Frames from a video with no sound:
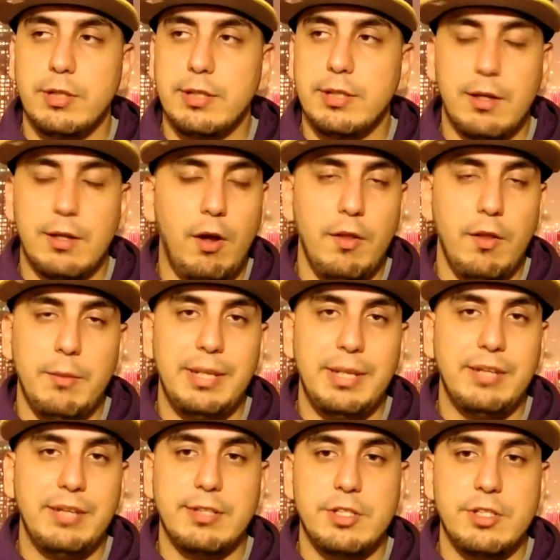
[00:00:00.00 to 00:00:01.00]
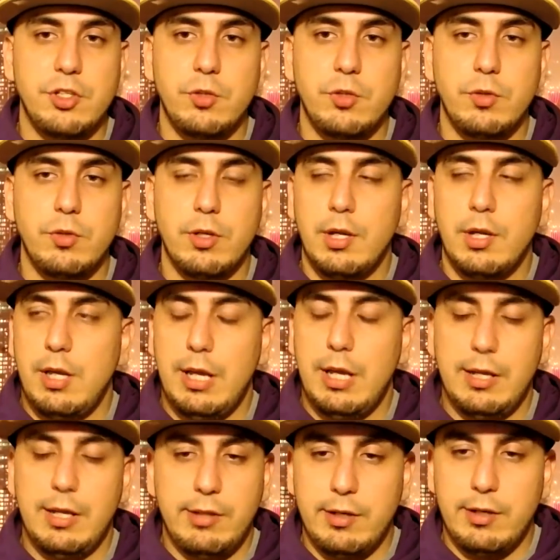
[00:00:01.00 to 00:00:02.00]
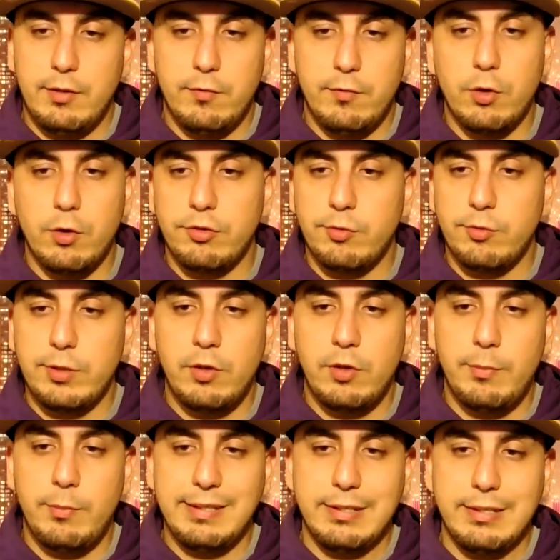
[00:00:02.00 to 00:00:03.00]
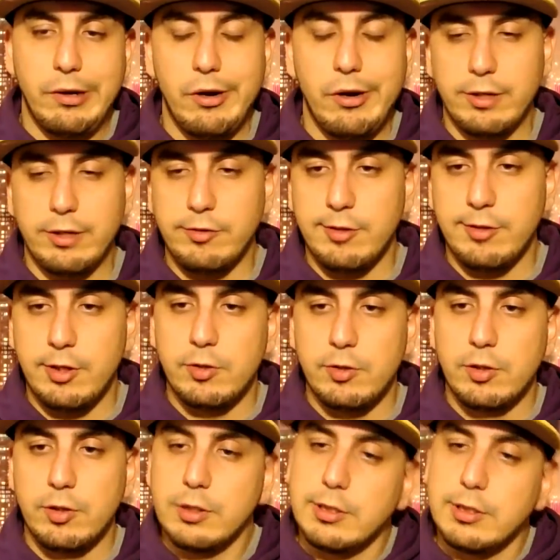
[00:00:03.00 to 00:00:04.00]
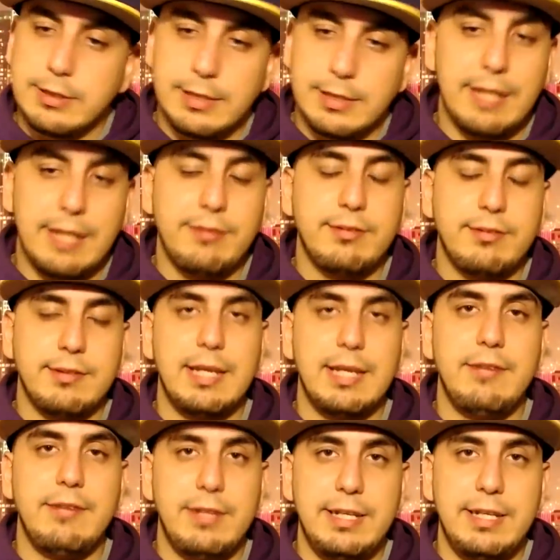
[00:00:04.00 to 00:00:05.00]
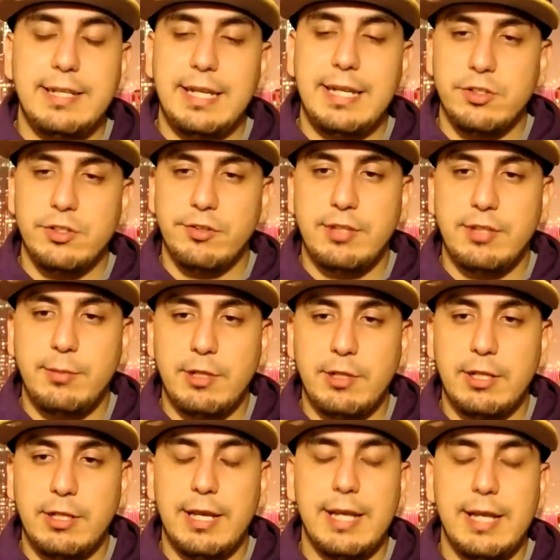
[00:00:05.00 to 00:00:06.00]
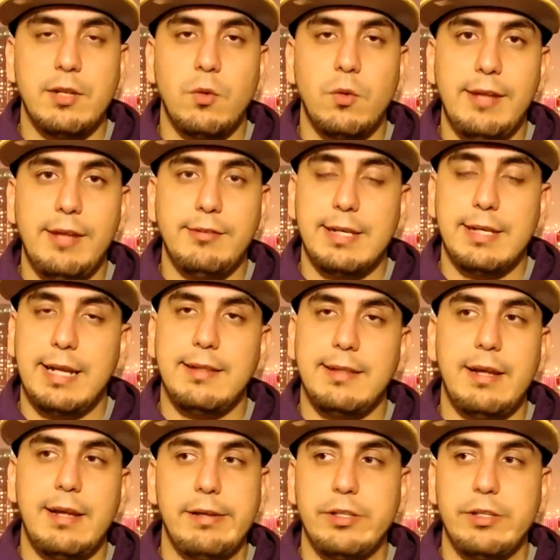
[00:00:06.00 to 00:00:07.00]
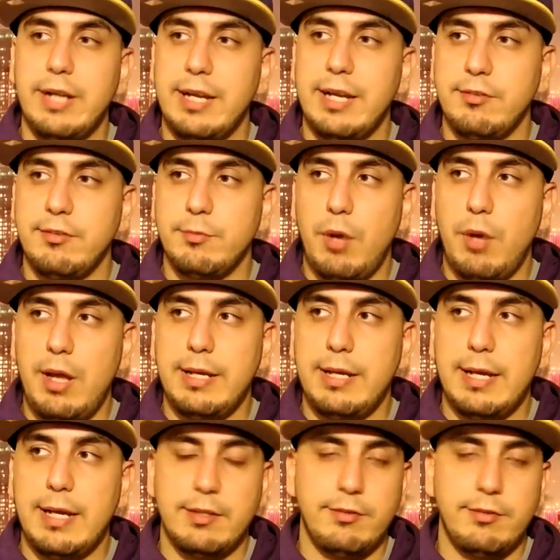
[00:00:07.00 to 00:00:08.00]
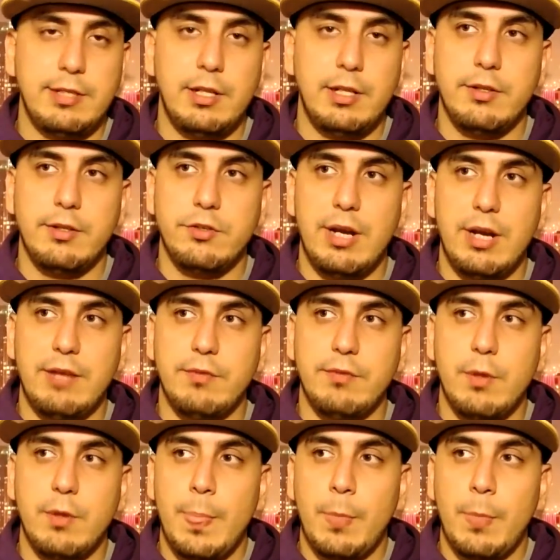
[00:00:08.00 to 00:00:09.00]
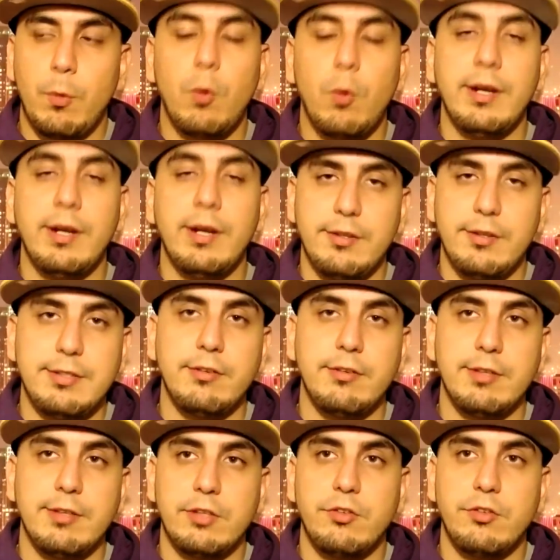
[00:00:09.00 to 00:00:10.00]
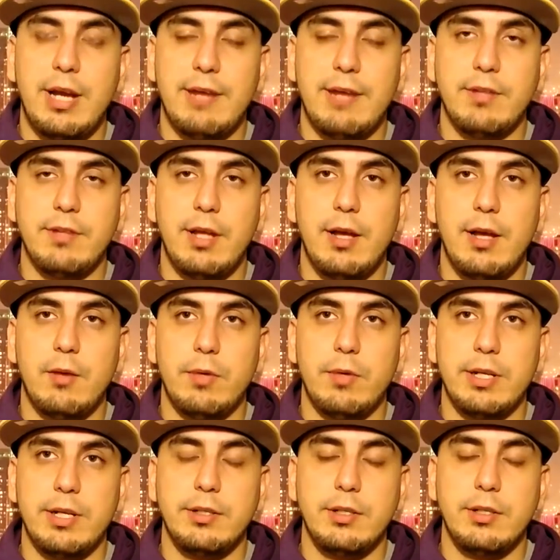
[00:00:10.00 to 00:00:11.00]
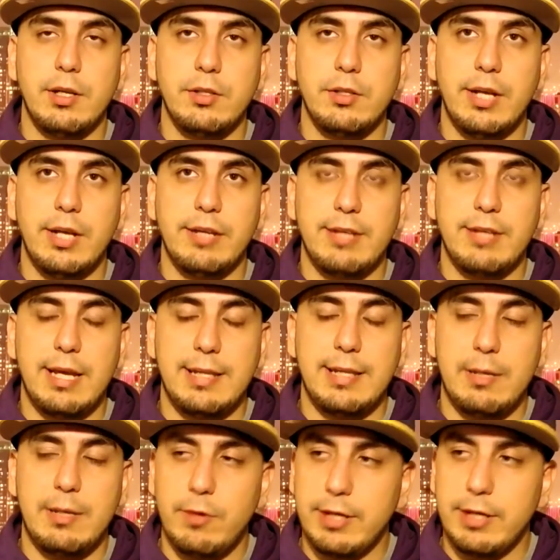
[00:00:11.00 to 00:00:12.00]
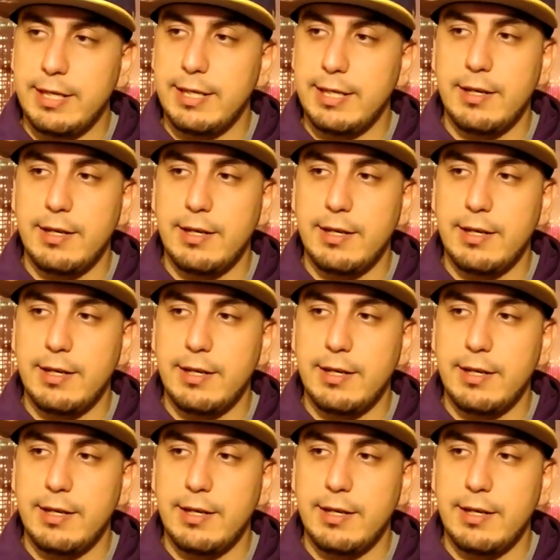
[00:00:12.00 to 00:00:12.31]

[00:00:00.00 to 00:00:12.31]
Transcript: All the bigs can shoot. And of course, we know about the guards. So that's definitely a dangerous team to look at in the West. And I thought you guys probably got the steal of the draft. Well, one of the steals in the draft when you guys got that one kid